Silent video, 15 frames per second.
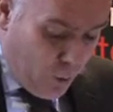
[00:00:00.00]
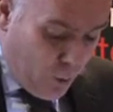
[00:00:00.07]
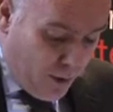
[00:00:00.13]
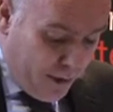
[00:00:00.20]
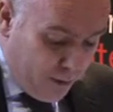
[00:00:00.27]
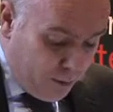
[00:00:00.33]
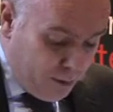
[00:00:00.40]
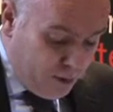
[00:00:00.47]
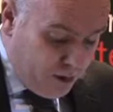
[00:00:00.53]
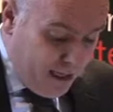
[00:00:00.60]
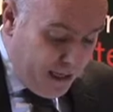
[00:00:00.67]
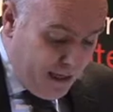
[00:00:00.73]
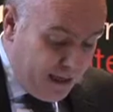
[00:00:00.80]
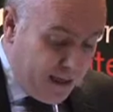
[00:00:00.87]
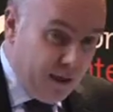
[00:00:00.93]
What I would
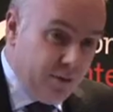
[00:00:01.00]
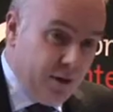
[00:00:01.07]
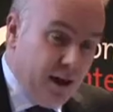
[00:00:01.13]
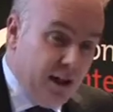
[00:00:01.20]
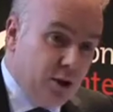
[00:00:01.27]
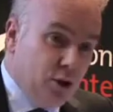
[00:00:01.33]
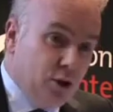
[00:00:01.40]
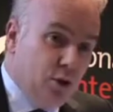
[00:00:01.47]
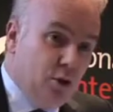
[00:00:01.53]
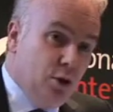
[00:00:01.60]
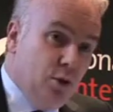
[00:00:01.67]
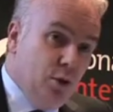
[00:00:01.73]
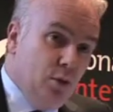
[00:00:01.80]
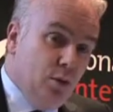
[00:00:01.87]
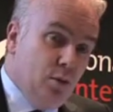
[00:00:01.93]
say in relation
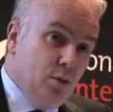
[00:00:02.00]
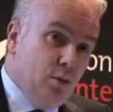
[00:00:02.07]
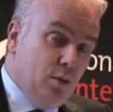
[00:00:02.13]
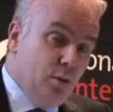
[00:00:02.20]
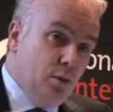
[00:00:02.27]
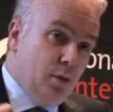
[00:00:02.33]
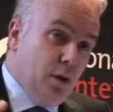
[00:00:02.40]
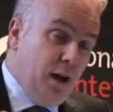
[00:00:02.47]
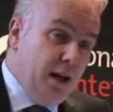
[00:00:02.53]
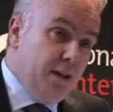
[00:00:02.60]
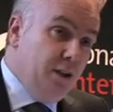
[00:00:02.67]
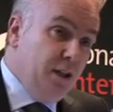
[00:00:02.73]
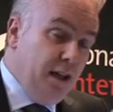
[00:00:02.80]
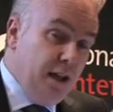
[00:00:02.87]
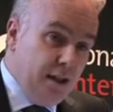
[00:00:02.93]
to
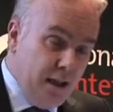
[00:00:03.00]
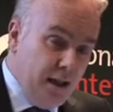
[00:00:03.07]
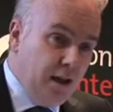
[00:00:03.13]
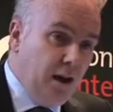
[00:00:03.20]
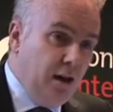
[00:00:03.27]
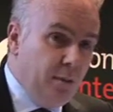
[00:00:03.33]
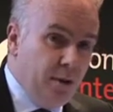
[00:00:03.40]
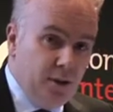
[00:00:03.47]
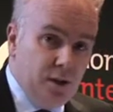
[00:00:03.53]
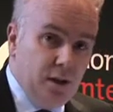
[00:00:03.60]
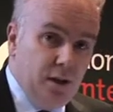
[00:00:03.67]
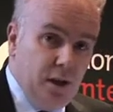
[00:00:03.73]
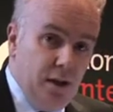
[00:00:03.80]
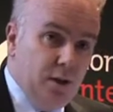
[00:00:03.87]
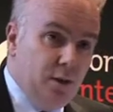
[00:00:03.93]
IT and e-commerce
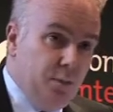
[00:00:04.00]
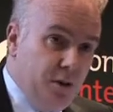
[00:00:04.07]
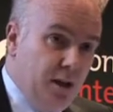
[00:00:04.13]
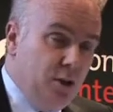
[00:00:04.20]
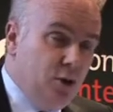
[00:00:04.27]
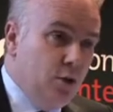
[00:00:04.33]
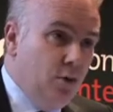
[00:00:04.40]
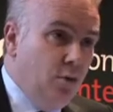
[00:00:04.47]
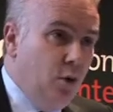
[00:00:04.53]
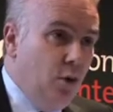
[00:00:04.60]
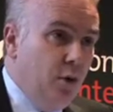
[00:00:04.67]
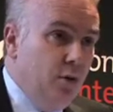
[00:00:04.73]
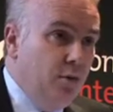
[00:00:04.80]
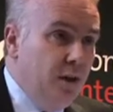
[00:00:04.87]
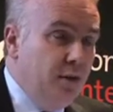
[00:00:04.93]
and its potential role
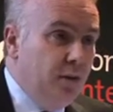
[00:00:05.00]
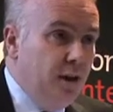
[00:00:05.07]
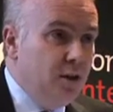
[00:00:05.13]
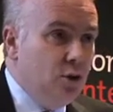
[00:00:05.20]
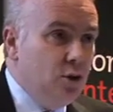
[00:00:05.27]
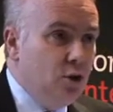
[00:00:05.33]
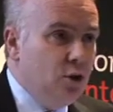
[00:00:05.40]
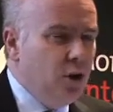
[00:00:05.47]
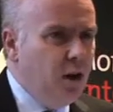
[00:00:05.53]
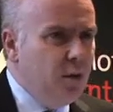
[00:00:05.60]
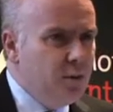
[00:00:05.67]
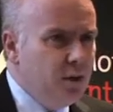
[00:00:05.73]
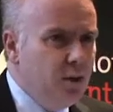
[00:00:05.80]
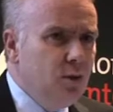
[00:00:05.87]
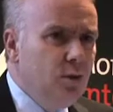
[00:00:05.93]
in relation to
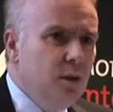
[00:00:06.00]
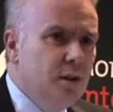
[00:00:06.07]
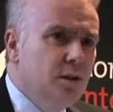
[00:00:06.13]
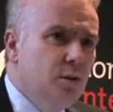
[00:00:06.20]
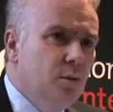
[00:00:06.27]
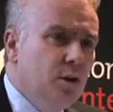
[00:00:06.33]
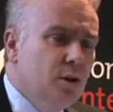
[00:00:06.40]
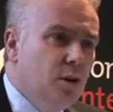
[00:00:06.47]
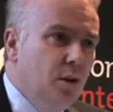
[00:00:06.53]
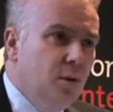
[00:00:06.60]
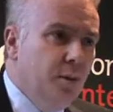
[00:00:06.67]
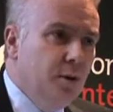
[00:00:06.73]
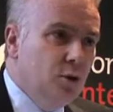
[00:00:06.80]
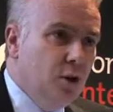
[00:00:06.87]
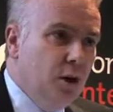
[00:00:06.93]
jobs, and I don't necessarily want to talk
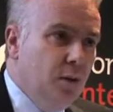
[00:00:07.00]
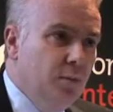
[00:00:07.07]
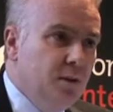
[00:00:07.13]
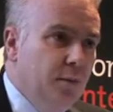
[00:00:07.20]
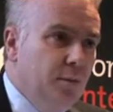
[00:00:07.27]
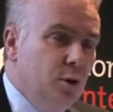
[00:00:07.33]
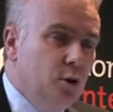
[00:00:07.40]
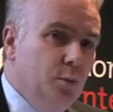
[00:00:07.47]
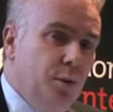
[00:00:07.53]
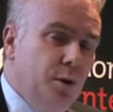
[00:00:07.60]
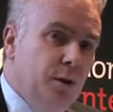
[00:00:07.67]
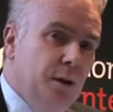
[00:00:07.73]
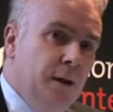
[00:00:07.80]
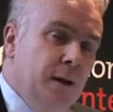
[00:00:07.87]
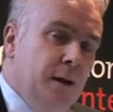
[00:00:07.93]
about jobs that much, but
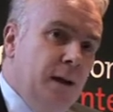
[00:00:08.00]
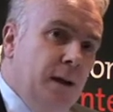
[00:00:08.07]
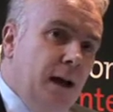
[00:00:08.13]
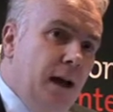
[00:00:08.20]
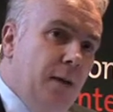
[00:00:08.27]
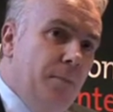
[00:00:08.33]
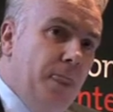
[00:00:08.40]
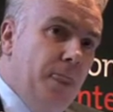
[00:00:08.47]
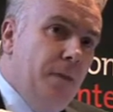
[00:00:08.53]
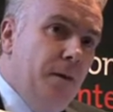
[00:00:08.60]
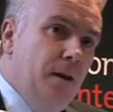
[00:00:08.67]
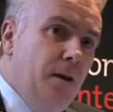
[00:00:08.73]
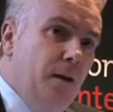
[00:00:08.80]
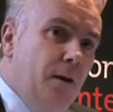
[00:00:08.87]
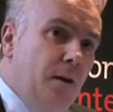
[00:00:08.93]

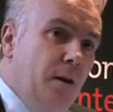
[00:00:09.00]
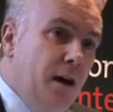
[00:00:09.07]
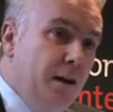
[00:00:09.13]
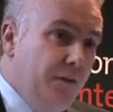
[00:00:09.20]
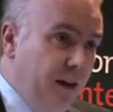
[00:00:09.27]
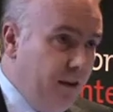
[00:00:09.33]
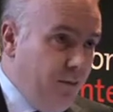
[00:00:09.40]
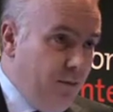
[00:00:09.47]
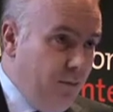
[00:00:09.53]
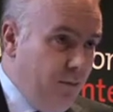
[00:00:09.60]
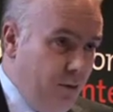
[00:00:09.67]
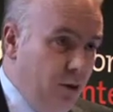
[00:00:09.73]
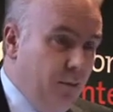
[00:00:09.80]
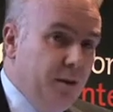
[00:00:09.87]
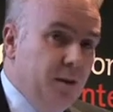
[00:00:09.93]
I've had
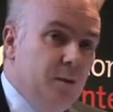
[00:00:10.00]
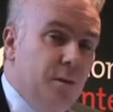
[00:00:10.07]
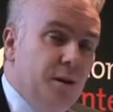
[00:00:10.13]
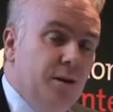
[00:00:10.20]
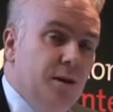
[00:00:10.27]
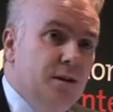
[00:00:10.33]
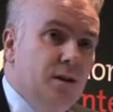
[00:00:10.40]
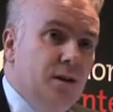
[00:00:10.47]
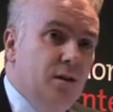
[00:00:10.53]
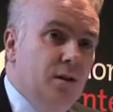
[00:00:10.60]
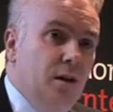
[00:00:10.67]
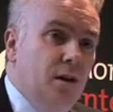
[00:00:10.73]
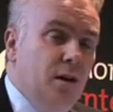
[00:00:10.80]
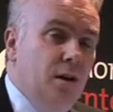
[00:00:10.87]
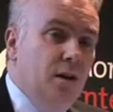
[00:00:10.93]
some experience
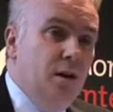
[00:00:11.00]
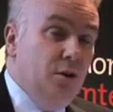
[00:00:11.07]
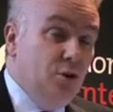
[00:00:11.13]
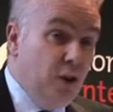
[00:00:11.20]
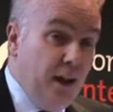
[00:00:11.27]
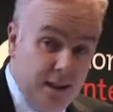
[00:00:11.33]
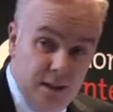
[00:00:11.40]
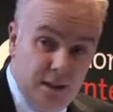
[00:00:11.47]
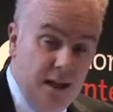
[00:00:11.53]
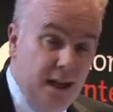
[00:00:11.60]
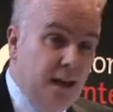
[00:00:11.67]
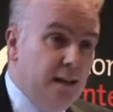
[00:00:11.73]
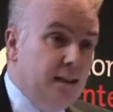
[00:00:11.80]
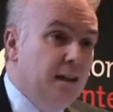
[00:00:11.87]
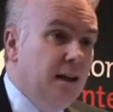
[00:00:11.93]
on Dragon's
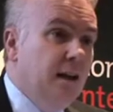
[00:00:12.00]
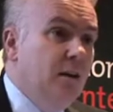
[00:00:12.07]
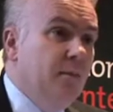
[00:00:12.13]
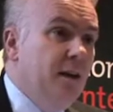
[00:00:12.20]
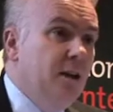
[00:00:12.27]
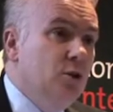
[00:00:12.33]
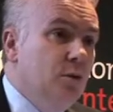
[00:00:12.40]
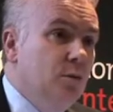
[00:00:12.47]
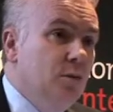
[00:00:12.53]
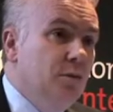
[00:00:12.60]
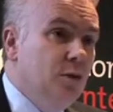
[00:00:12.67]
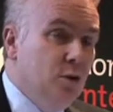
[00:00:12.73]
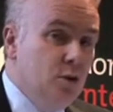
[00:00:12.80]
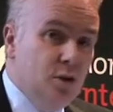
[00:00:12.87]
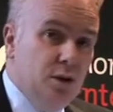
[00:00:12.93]
Den, as Claire mentioned, and we
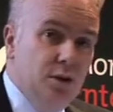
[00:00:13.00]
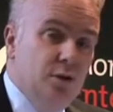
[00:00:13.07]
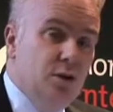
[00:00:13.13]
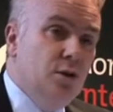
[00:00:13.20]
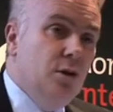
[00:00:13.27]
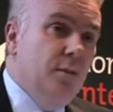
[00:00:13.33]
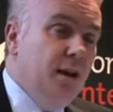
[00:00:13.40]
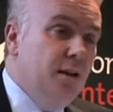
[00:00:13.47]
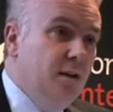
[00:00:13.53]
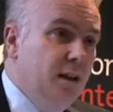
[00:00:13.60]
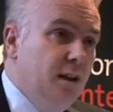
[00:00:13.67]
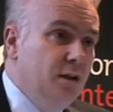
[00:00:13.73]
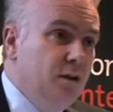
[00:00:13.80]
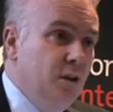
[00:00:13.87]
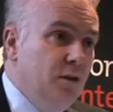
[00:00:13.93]
have a new series coming out. It
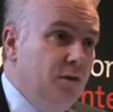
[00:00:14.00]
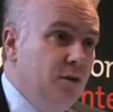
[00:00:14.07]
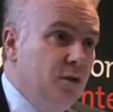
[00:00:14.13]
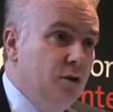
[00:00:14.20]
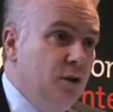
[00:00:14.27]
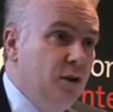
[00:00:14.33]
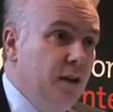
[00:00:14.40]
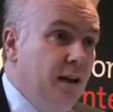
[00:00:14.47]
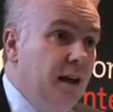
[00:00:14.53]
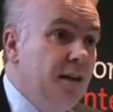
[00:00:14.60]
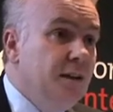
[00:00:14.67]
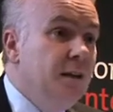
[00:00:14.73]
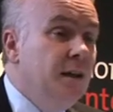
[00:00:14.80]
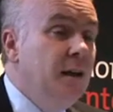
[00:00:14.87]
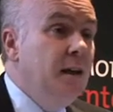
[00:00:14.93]
kicks off on Sunday
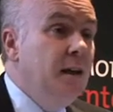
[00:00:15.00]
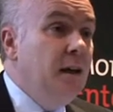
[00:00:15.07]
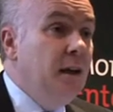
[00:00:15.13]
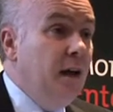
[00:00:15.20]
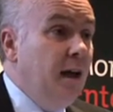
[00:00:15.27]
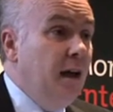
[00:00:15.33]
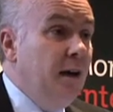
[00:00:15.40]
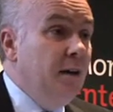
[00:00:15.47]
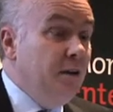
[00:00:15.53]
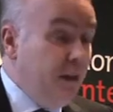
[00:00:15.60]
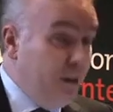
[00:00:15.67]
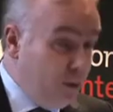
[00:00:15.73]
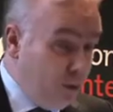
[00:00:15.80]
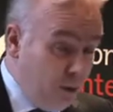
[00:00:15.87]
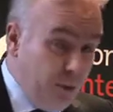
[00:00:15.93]
night, and I think
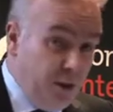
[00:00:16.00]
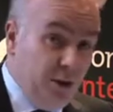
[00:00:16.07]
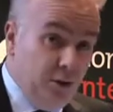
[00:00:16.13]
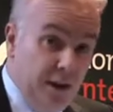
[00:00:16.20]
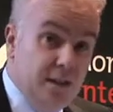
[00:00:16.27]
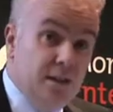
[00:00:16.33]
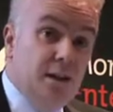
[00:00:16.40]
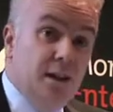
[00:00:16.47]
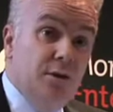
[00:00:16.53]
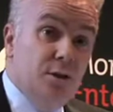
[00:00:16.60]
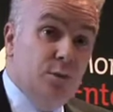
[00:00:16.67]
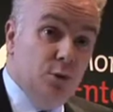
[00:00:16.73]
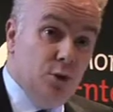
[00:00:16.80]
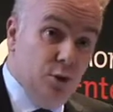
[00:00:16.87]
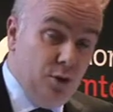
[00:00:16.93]
it's going to be a great
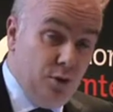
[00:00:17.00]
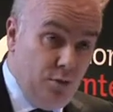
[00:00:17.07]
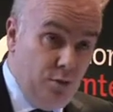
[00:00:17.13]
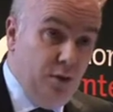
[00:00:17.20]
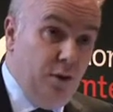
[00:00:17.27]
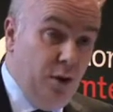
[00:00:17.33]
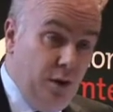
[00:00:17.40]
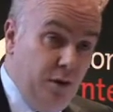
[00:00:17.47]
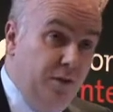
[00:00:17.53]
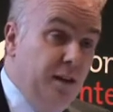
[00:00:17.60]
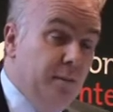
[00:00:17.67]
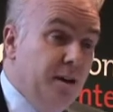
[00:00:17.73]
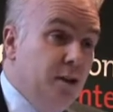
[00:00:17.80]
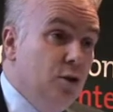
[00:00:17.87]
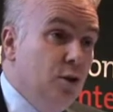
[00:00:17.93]
series. We've all the
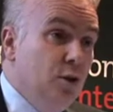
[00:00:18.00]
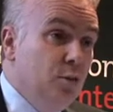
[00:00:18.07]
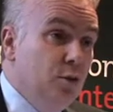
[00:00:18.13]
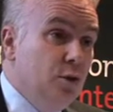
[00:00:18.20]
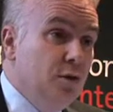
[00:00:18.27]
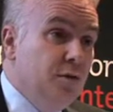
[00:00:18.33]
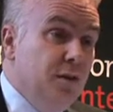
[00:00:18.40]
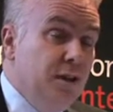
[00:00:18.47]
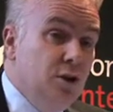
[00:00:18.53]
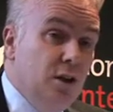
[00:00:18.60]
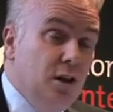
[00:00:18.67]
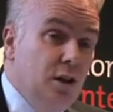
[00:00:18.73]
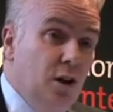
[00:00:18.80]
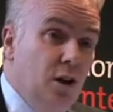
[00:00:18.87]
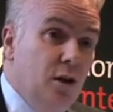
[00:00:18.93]
filming done, we're just finishing
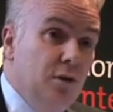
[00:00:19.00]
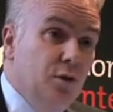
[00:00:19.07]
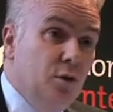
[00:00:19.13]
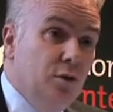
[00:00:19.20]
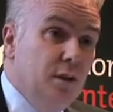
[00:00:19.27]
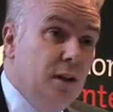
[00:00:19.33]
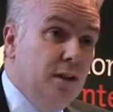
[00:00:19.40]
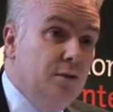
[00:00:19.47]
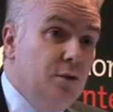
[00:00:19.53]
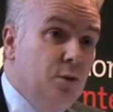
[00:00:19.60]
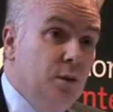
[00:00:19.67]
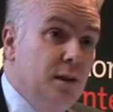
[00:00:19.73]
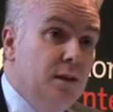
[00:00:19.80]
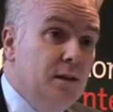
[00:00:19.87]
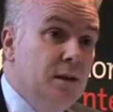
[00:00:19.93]
it off over the next few
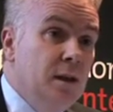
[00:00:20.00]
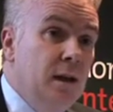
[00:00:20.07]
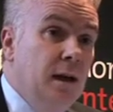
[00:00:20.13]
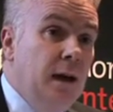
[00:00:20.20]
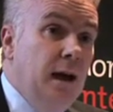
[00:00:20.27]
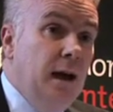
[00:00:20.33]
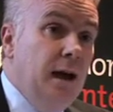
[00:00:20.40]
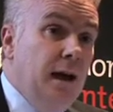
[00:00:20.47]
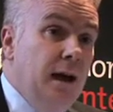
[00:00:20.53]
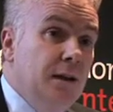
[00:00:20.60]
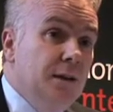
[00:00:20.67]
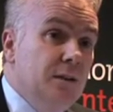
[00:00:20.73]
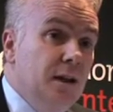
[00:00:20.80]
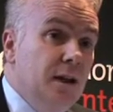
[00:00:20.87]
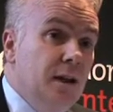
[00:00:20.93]
weeks,
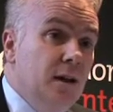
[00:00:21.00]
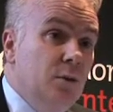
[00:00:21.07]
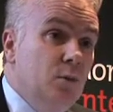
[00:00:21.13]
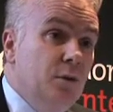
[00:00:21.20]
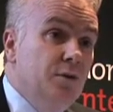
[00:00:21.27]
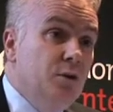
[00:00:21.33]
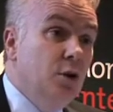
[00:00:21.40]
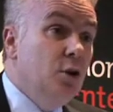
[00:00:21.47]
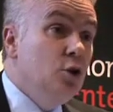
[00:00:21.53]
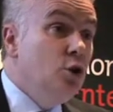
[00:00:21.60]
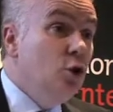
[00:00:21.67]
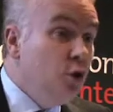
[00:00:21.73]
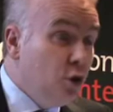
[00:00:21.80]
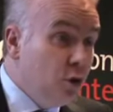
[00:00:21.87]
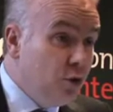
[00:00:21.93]
and we've done a
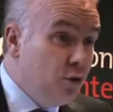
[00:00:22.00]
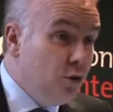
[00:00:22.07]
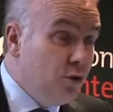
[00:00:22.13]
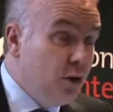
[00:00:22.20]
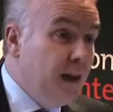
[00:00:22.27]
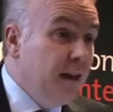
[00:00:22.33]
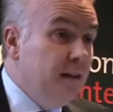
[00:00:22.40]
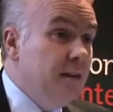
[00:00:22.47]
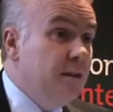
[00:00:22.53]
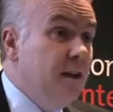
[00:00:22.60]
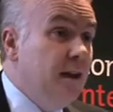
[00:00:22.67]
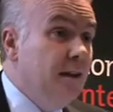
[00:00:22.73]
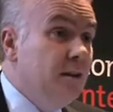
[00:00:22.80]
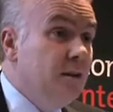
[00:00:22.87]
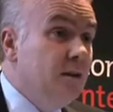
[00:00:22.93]
junior Dragon's
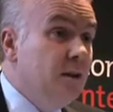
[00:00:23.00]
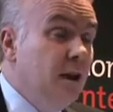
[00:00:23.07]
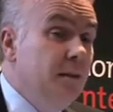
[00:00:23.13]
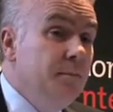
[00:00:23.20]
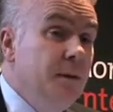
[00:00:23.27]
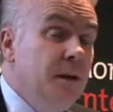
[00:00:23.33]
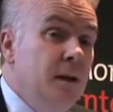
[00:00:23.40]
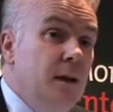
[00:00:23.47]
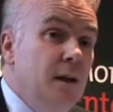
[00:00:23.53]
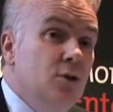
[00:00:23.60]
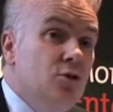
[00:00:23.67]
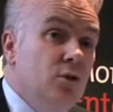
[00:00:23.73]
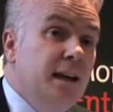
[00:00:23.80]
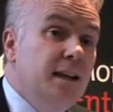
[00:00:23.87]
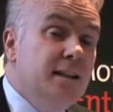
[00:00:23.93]
Den this time.
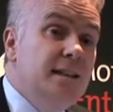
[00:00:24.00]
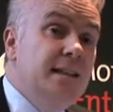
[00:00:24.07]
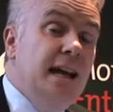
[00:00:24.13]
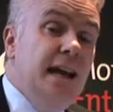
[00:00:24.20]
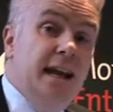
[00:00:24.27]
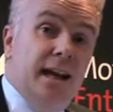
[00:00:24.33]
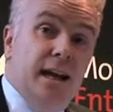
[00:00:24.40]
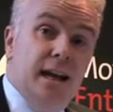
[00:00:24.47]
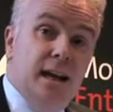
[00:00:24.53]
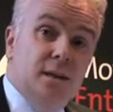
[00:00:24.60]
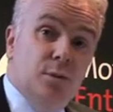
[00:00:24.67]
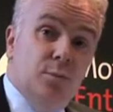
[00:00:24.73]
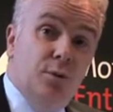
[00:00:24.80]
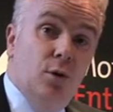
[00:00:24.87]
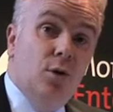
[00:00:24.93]
Dragon's Den as
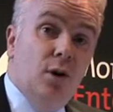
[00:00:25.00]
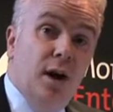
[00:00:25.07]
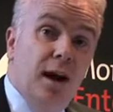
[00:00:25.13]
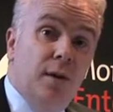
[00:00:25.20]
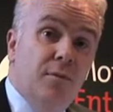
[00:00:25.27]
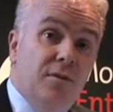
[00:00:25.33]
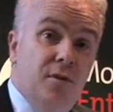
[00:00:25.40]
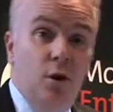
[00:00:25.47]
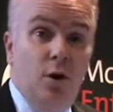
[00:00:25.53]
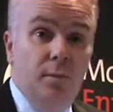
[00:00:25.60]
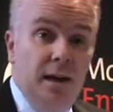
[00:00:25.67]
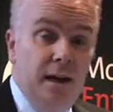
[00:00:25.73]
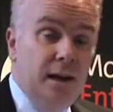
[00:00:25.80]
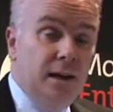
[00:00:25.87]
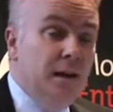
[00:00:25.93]
a programme
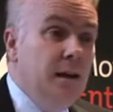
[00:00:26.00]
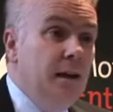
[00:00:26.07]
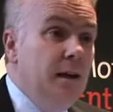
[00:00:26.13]
formula